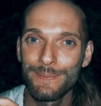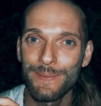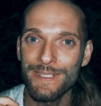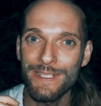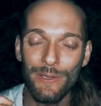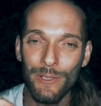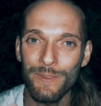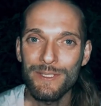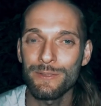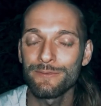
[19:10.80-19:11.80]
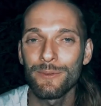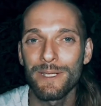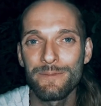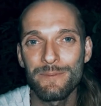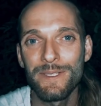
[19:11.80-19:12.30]
because it always
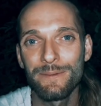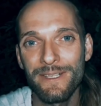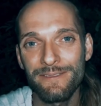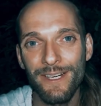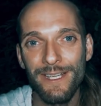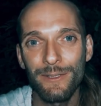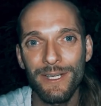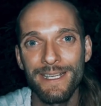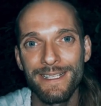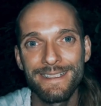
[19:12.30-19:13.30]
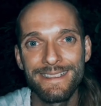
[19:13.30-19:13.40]
overwhelms me whenever I look at it.